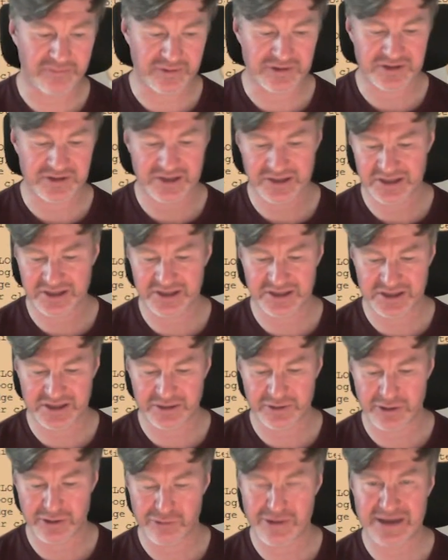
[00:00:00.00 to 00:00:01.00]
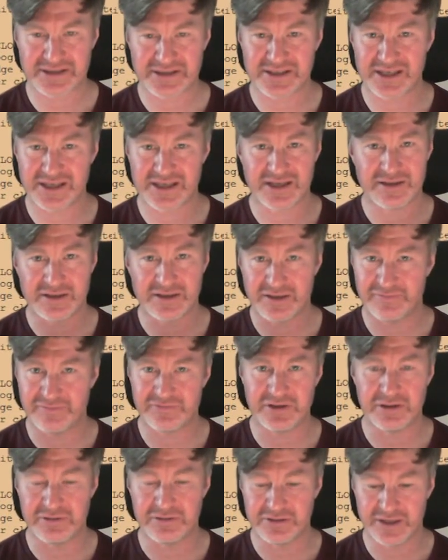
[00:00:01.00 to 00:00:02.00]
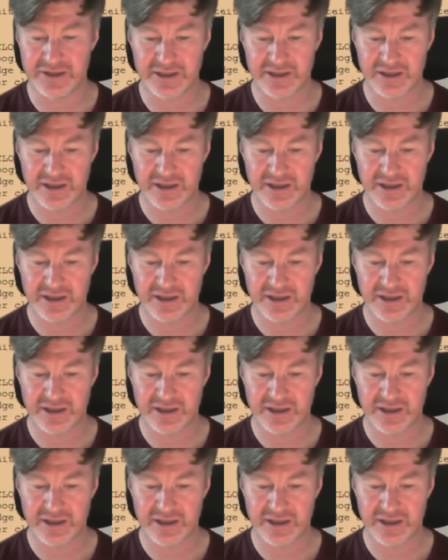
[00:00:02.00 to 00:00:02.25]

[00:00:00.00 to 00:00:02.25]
this is too erratic and confusing.